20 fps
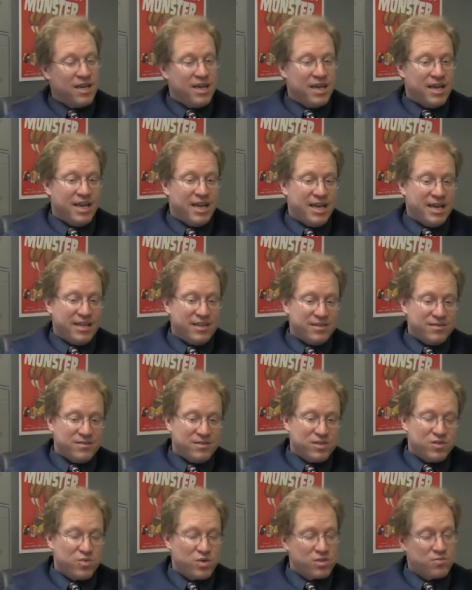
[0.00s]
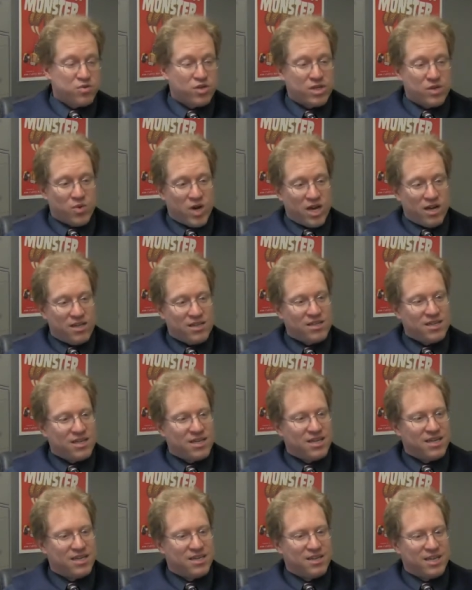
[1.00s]
And it's worked pretty well,
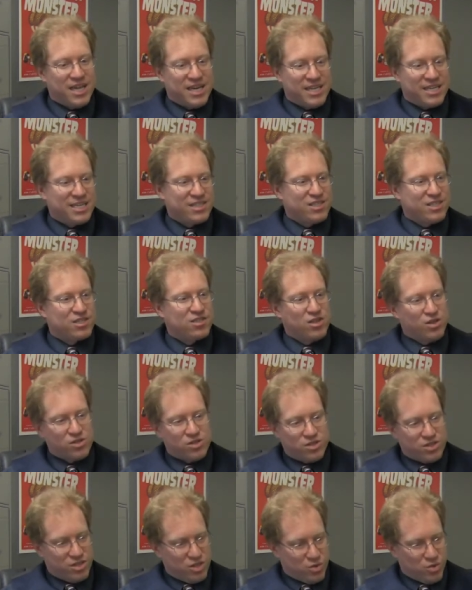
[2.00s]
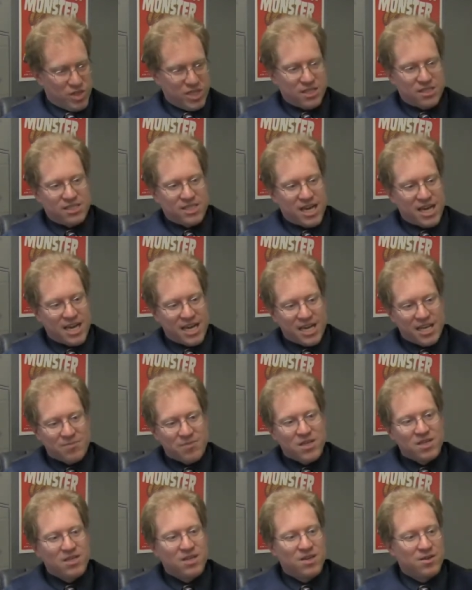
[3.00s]
and it gets us closer to real time,
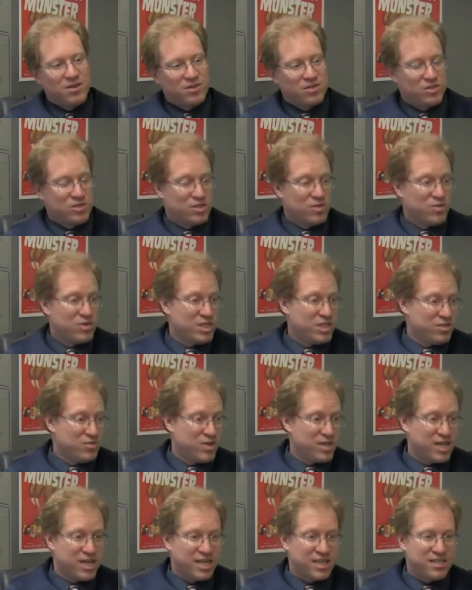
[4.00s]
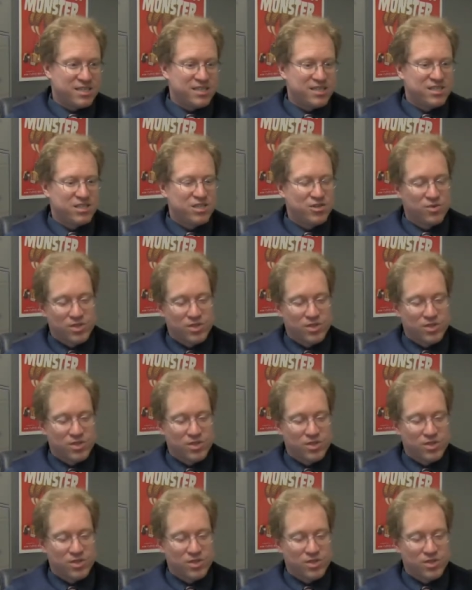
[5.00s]
which is what I do